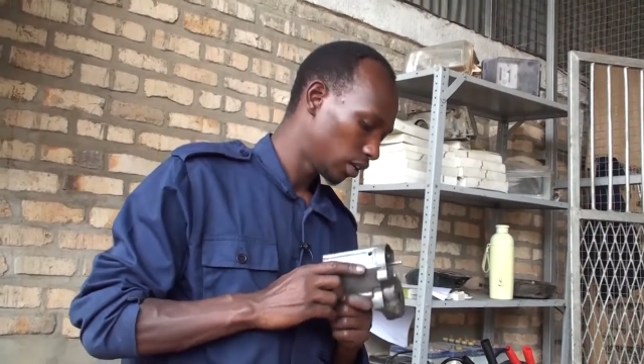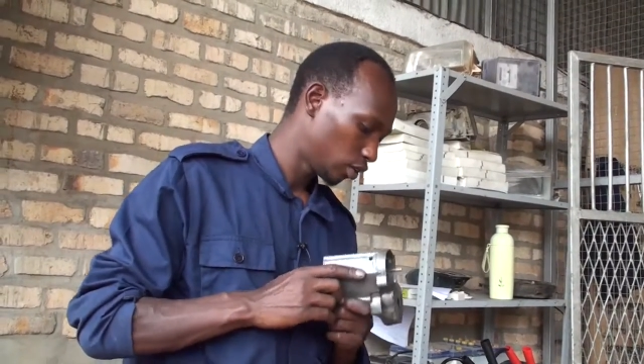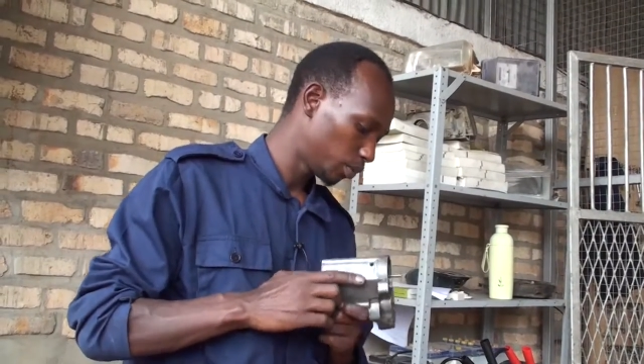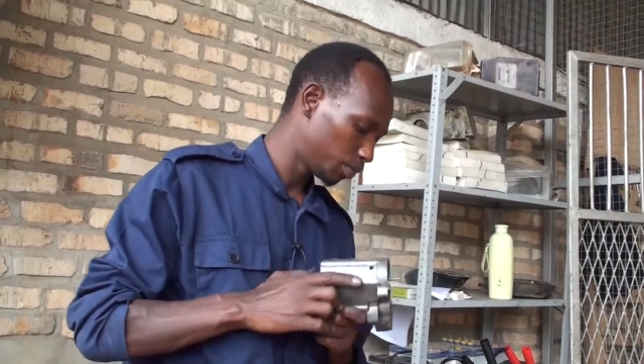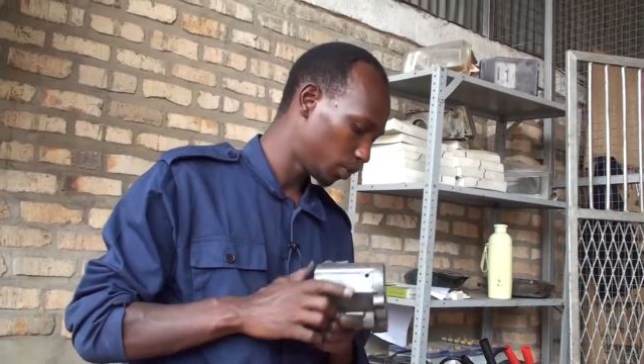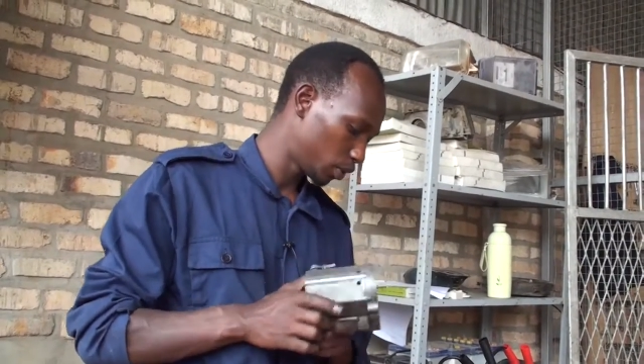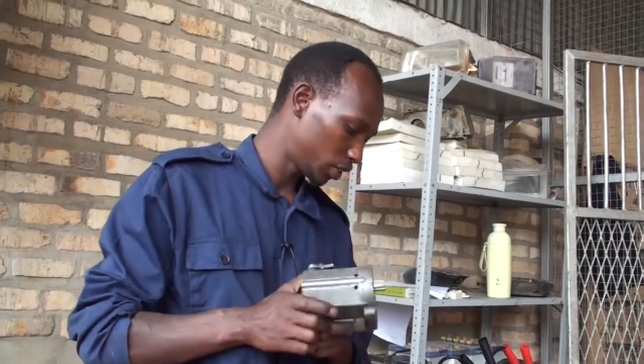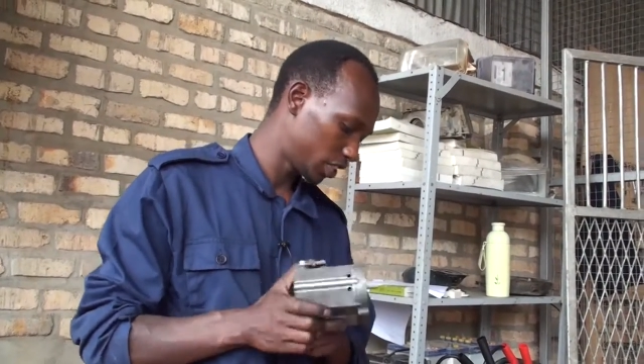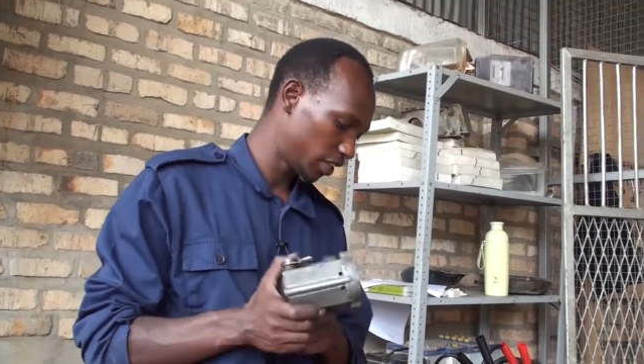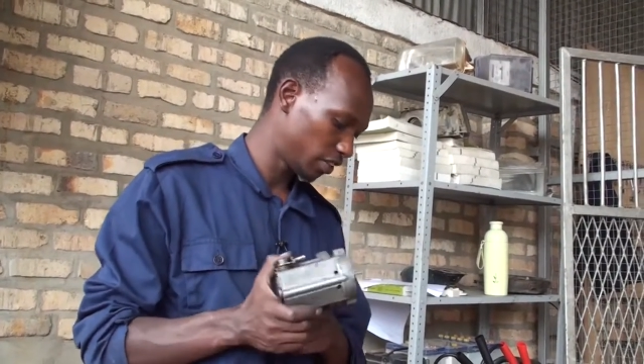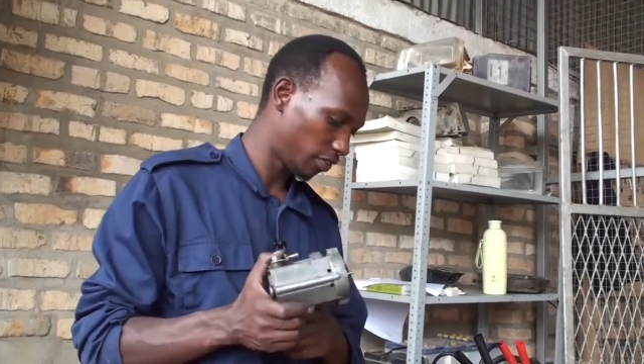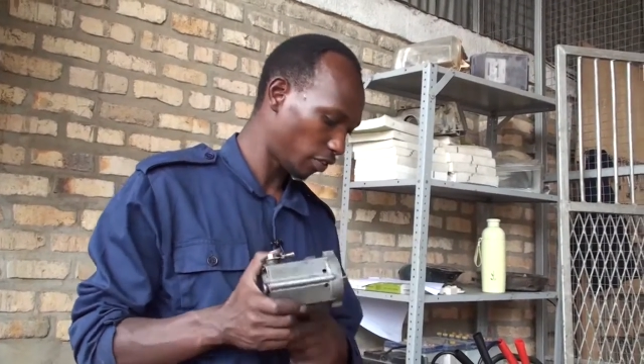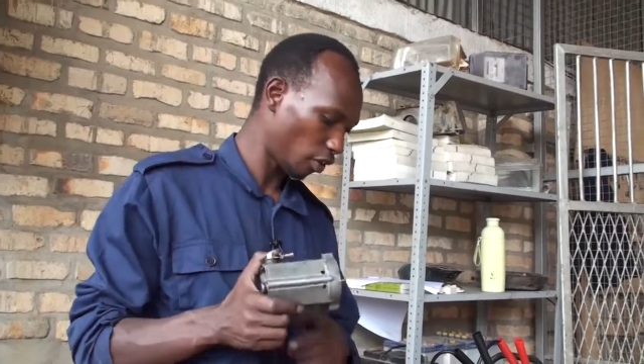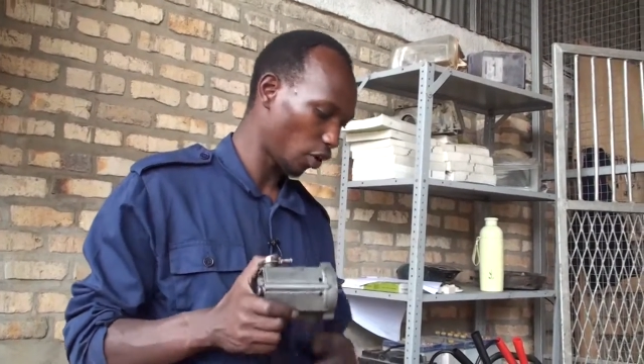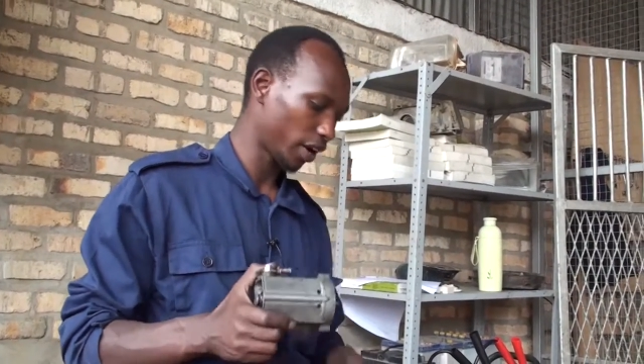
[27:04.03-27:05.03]
to push the
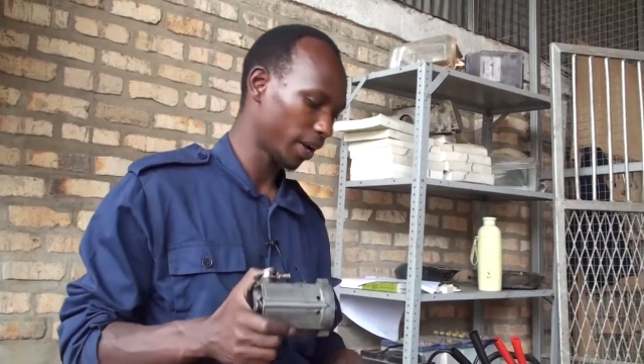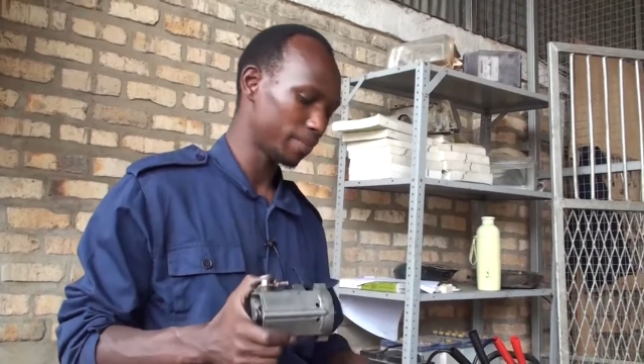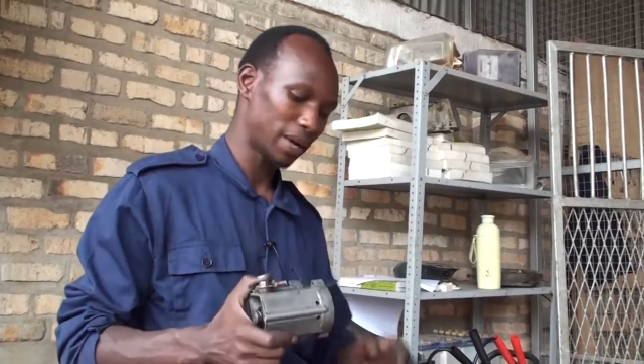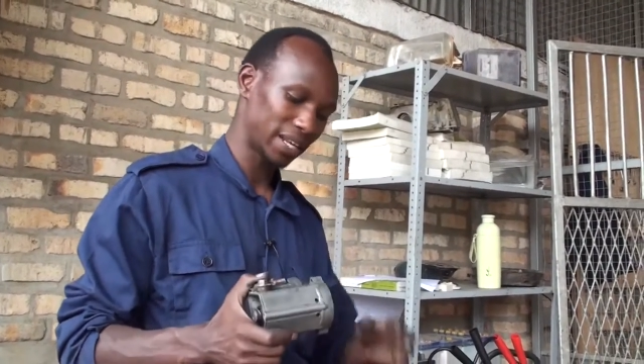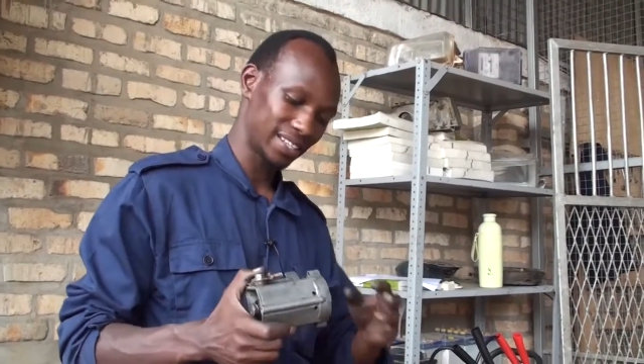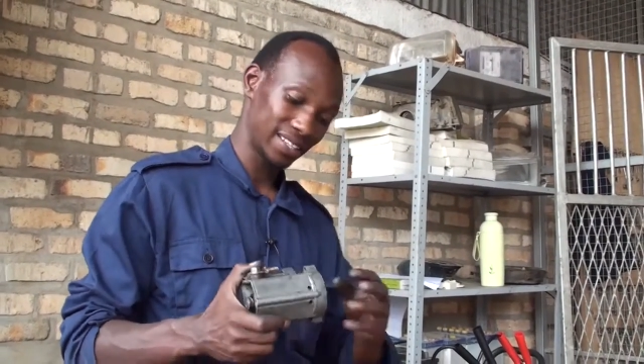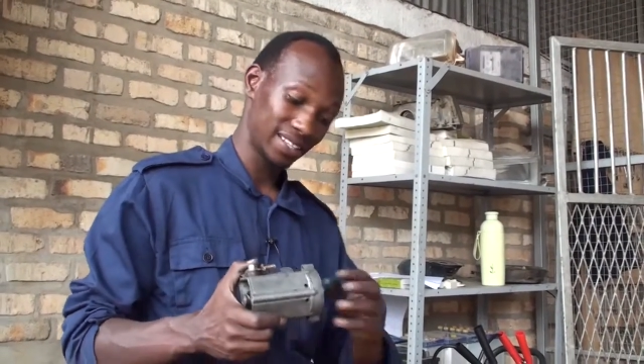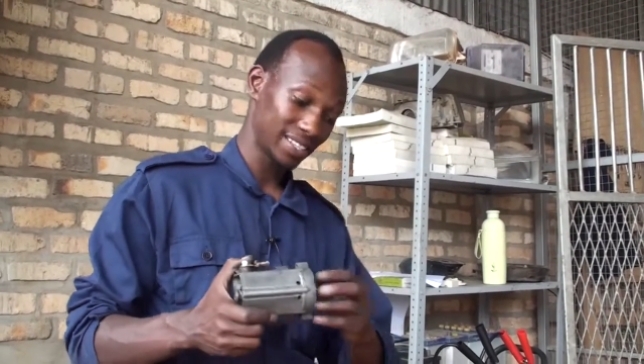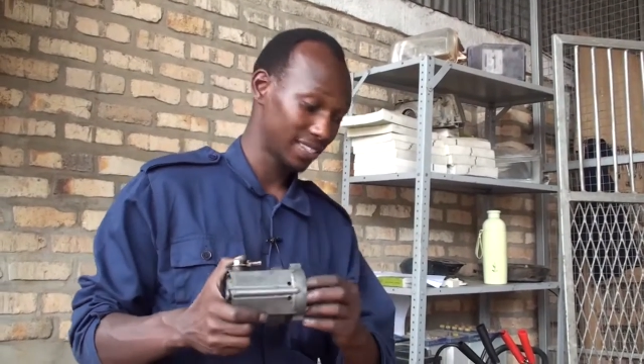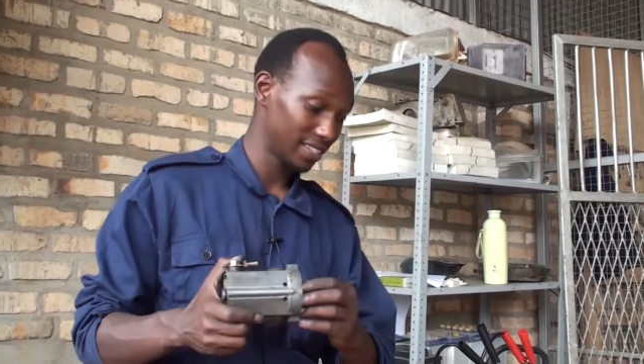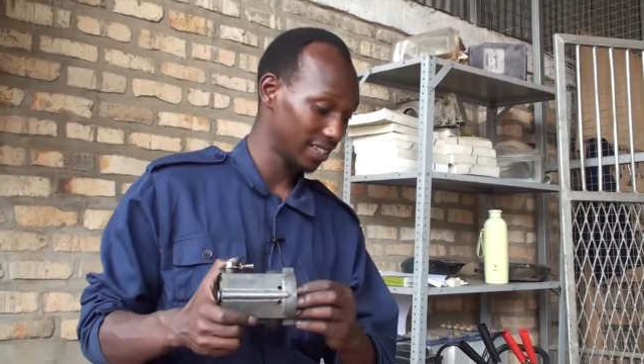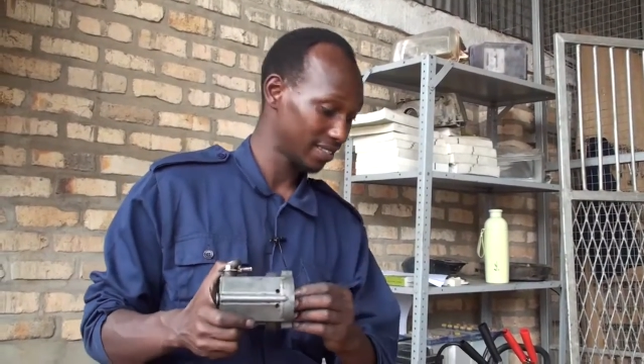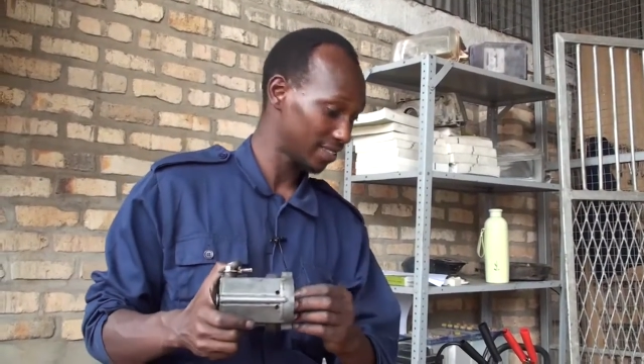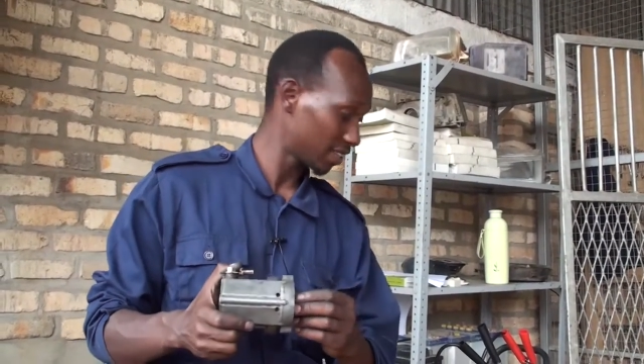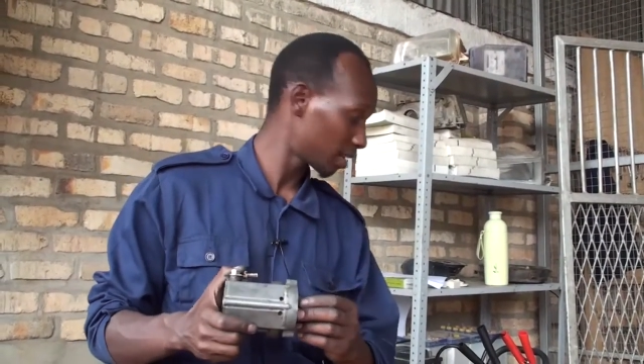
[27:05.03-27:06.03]
fork, but this
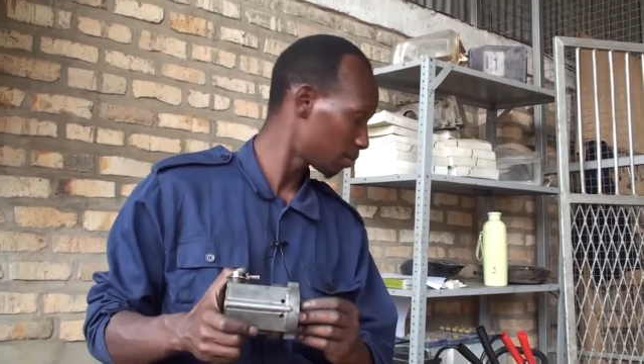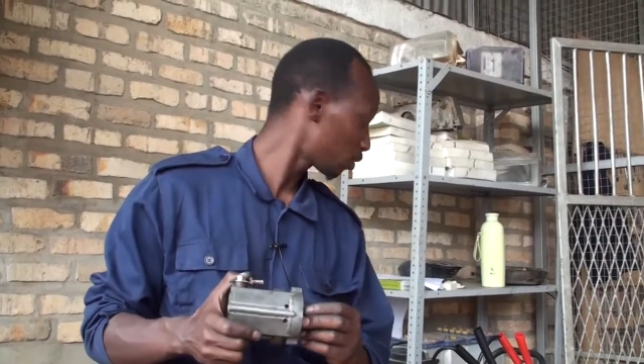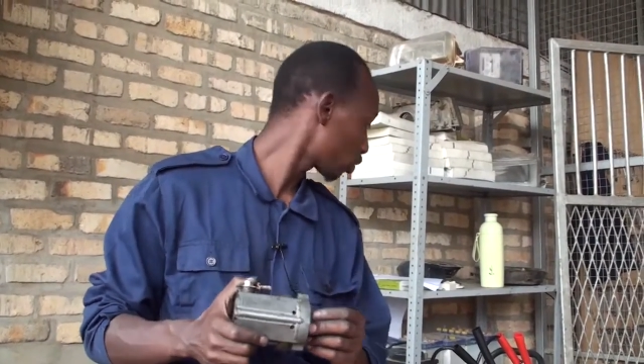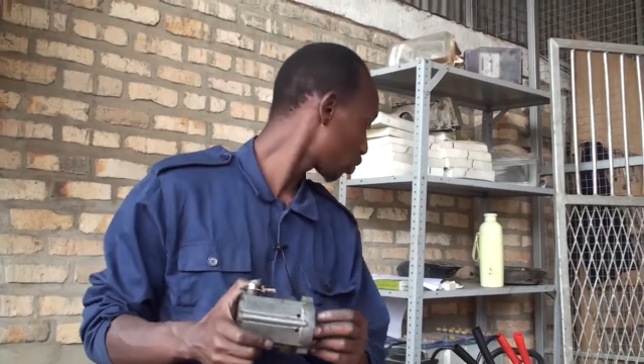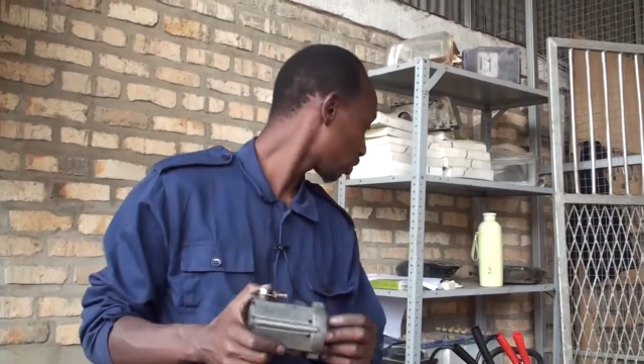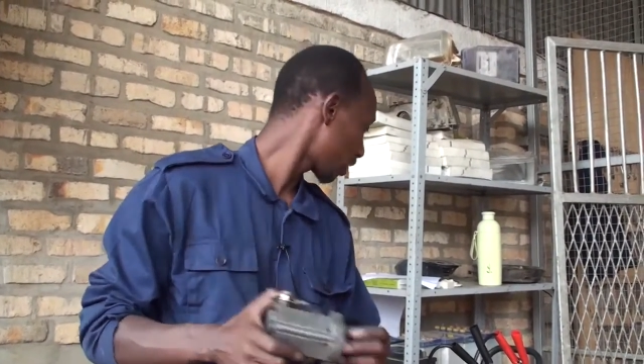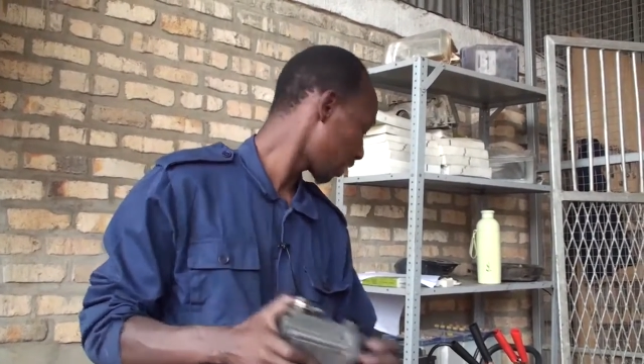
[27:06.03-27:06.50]
is the Tatamoto